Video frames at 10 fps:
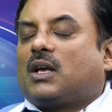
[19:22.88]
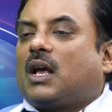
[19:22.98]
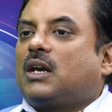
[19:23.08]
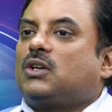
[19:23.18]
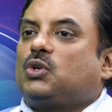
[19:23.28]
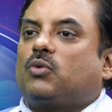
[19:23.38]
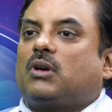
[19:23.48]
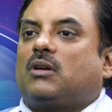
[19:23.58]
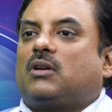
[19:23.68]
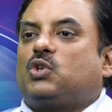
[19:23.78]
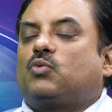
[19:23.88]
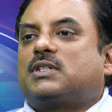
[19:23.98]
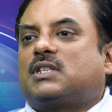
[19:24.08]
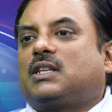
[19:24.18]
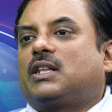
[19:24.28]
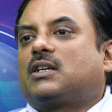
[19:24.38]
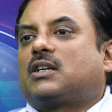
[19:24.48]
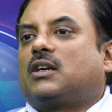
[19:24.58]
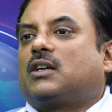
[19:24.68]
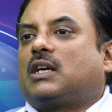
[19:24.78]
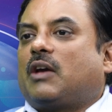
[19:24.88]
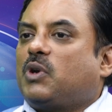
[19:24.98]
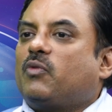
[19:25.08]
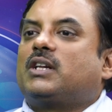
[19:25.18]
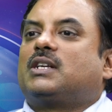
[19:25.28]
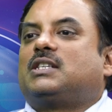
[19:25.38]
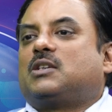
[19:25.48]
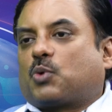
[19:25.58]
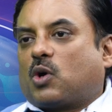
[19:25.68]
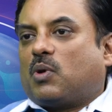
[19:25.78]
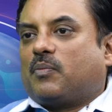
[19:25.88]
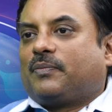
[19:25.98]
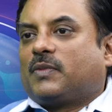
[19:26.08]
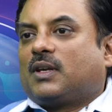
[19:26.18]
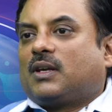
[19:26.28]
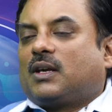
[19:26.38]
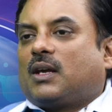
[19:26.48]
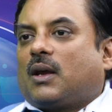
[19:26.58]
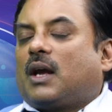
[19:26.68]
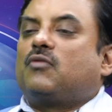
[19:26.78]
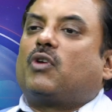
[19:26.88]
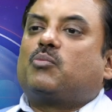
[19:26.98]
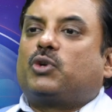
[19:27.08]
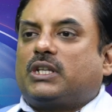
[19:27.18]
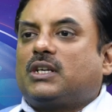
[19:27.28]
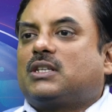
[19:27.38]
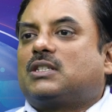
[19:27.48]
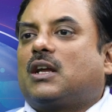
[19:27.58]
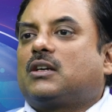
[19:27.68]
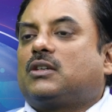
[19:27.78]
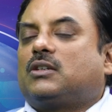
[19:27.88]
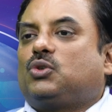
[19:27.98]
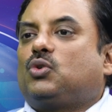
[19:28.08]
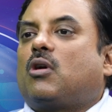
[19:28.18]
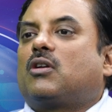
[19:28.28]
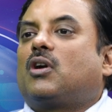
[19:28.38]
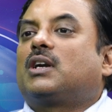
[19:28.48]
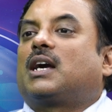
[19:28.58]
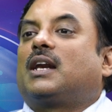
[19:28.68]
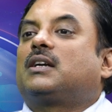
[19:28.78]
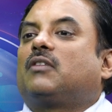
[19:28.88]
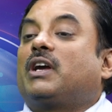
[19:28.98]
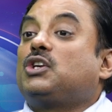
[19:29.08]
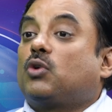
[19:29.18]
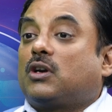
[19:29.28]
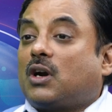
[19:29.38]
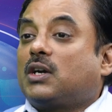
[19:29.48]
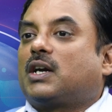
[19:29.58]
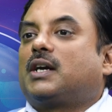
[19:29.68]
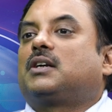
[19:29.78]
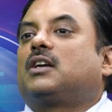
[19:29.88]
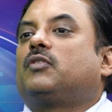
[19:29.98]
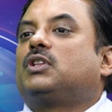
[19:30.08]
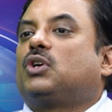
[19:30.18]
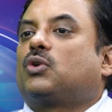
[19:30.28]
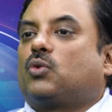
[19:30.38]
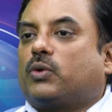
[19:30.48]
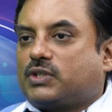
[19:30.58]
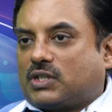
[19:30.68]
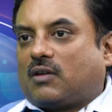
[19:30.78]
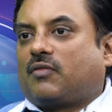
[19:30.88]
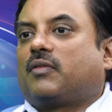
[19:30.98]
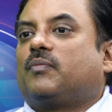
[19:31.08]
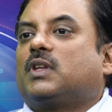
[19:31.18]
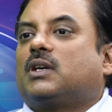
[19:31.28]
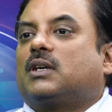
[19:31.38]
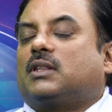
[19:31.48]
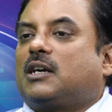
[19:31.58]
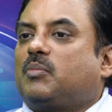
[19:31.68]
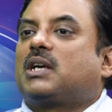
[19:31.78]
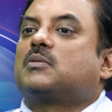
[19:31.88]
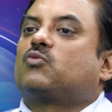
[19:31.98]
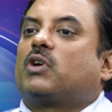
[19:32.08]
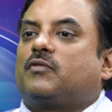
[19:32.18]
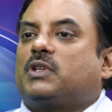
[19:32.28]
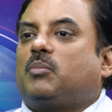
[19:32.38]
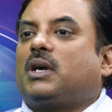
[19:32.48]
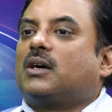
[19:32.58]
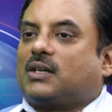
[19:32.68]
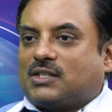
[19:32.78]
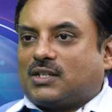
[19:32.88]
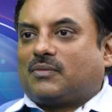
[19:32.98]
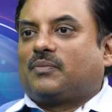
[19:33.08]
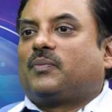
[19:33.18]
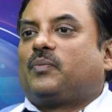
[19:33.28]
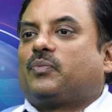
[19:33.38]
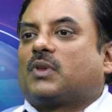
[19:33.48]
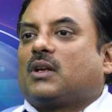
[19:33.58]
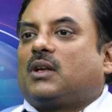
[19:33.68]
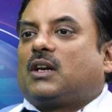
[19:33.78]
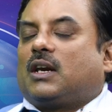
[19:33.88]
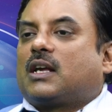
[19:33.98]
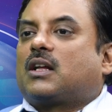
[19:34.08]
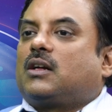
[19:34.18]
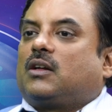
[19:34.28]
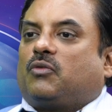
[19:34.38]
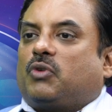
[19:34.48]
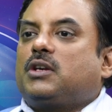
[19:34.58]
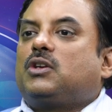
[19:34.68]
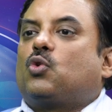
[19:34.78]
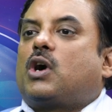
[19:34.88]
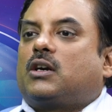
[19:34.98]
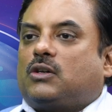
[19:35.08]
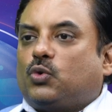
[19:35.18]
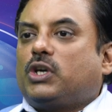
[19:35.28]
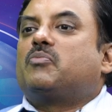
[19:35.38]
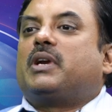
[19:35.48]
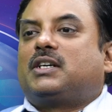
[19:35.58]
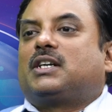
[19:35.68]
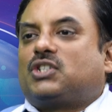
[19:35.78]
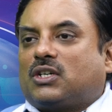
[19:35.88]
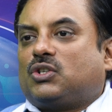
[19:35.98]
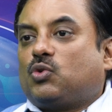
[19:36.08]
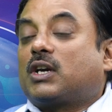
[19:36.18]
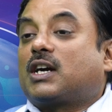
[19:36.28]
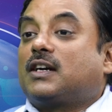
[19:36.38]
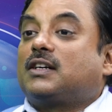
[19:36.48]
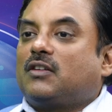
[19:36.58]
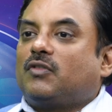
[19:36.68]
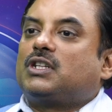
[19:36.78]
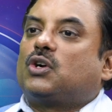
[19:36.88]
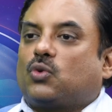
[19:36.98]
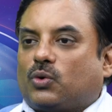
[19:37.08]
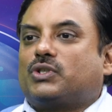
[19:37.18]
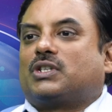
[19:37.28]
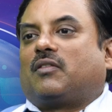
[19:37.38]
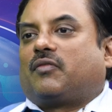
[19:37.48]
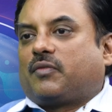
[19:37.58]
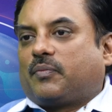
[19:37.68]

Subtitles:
And you will see that everywhere there is a problem. And one more thing is like, you are not connected, when you are not connected with your own self, that becomes one of the bigger reasons. Like when you are doing meditation, you are connected with your own self.